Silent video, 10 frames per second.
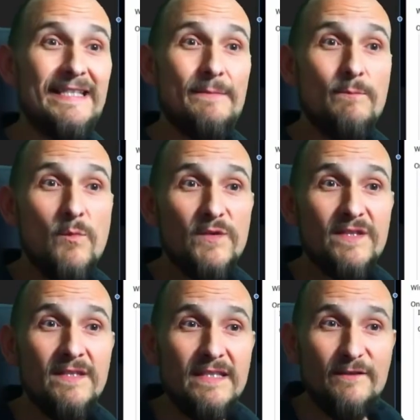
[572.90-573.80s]
And here
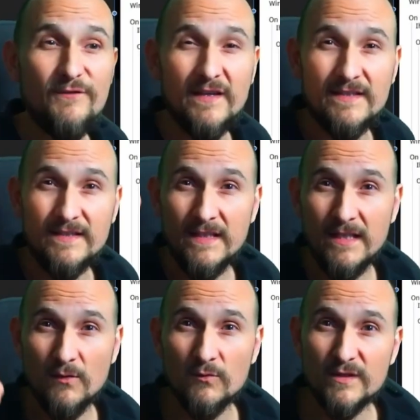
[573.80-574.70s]
we go again.
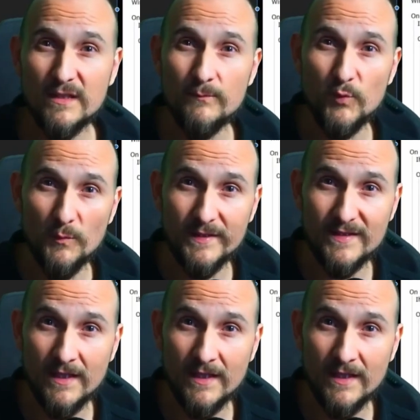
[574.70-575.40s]
Your